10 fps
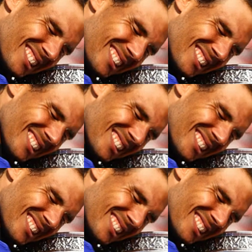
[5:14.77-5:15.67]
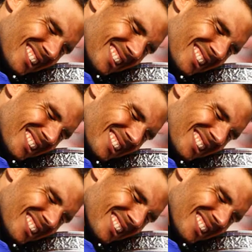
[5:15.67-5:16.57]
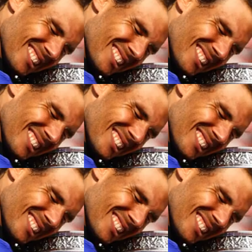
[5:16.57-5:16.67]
Nothing is said.